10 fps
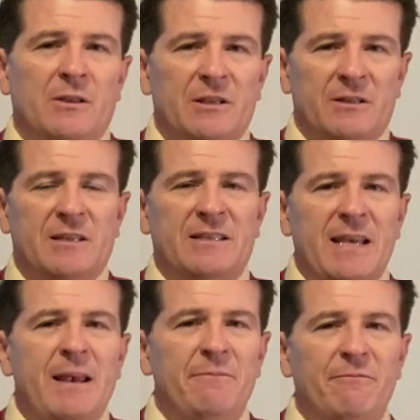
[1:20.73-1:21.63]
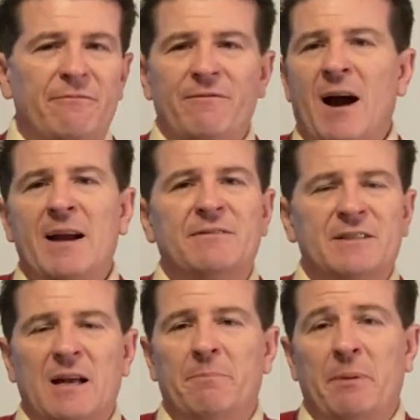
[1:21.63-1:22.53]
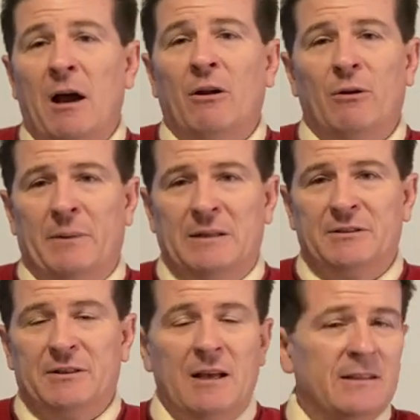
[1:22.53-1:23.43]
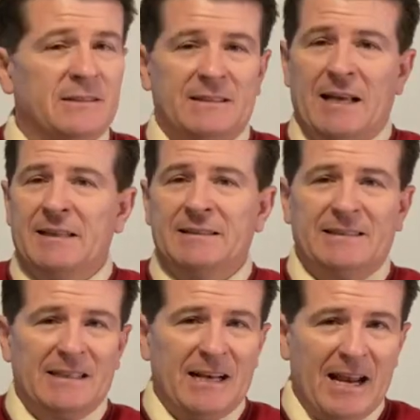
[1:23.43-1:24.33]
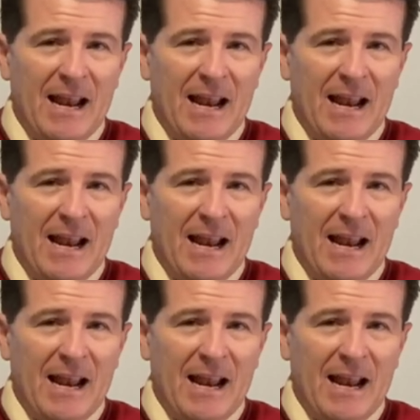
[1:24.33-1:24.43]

the, the same five-step elements as, as